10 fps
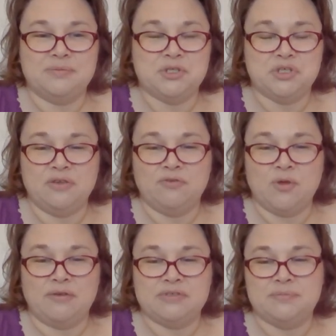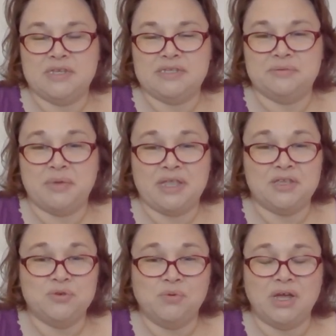especially if you have some things in mind
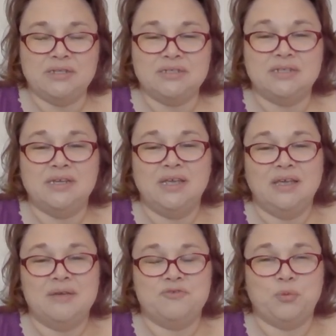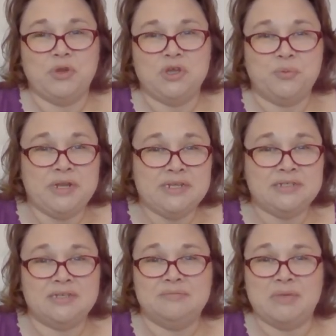that you want. If you're pretty open
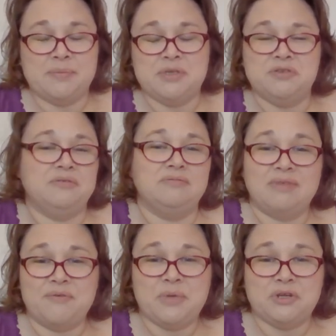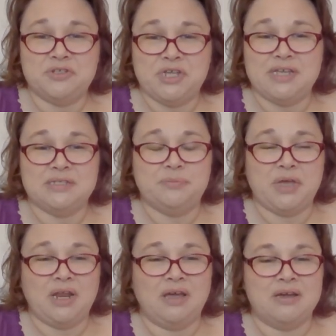ended, maybe you have better chance,
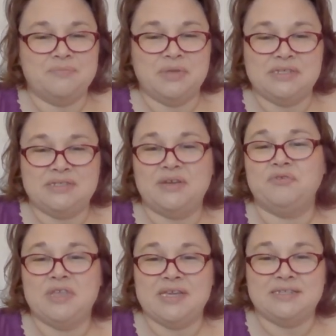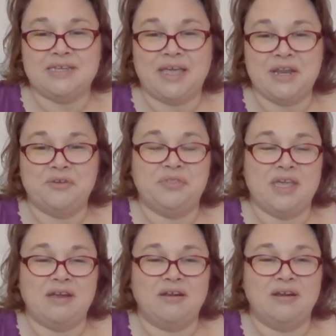but um, it's definitely getting tight out
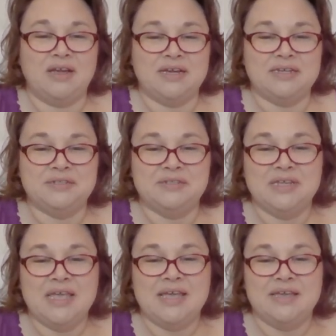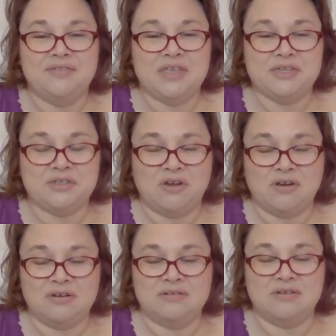there. Uh, things
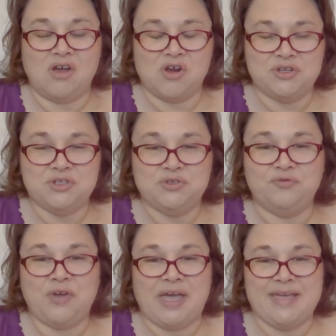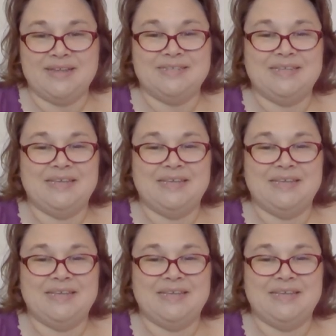are hard to find